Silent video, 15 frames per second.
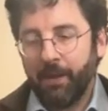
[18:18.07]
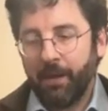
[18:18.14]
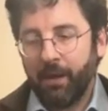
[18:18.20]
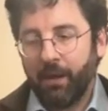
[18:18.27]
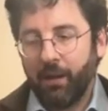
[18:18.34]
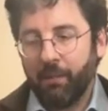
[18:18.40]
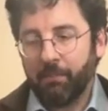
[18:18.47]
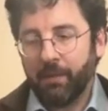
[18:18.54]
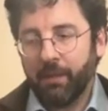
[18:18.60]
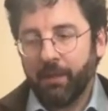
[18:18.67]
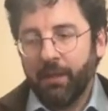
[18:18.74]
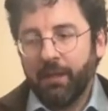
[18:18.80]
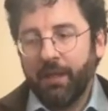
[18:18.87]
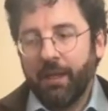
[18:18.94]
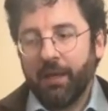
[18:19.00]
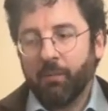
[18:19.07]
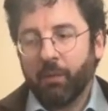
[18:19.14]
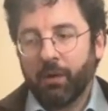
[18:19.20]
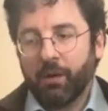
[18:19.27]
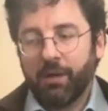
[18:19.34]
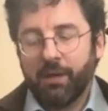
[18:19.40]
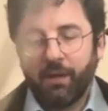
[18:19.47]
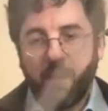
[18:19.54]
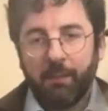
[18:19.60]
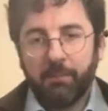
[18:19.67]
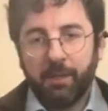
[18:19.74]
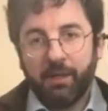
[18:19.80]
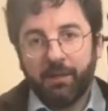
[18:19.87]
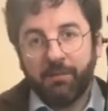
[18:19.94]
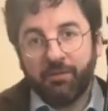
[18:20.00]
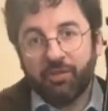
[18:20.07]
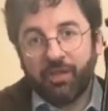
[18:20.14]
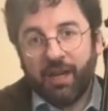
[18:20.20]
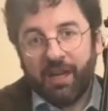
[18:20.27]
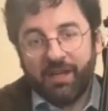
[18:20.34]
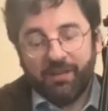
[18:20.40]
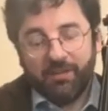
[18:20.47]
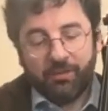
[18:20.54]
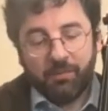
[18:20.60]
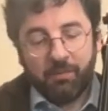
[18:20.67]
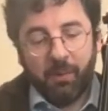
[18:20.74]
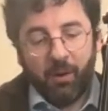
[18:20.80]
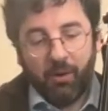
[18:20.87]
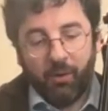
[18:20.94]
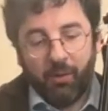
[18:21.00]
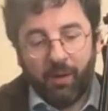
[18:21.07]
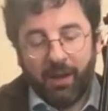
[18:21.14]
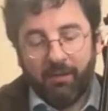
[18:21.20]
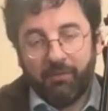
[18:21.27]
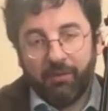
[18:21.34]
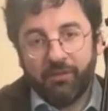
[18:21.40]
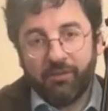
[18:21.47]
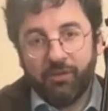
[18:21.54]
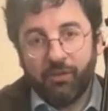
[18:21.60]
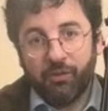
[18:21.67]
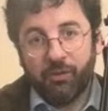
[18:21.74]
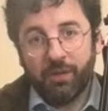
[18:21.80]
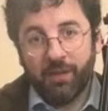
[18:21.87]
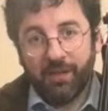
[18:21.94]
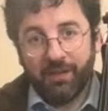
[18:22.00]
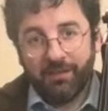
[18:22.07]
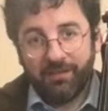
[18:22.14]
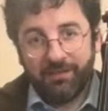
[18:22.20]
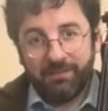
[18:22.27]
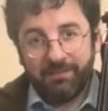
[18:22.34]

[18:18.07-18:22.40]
And I'm gonna change bow every 2 clicks,